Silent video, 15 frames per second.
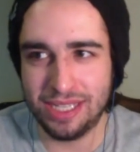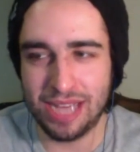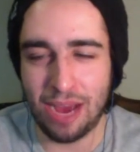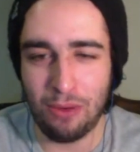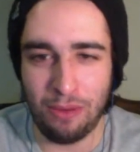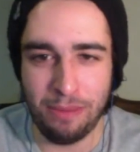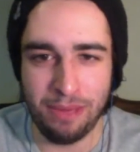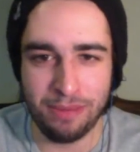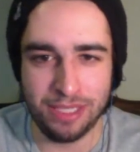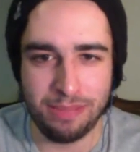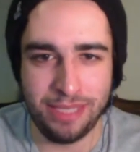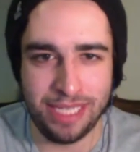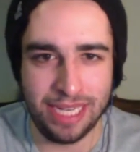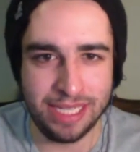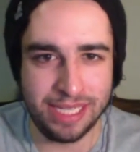"I want people to be
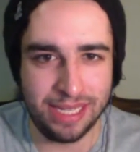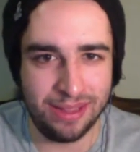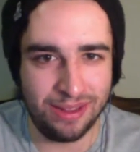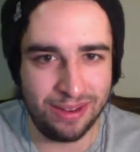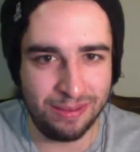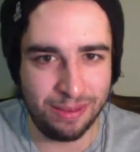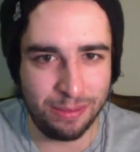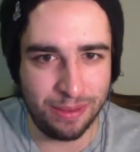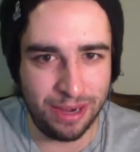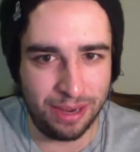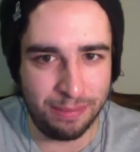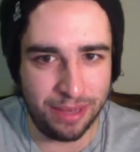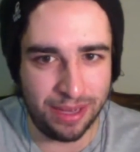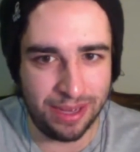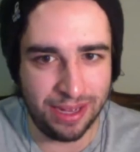dancing along with what
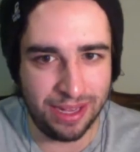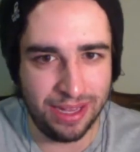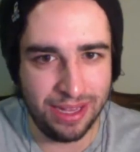I'm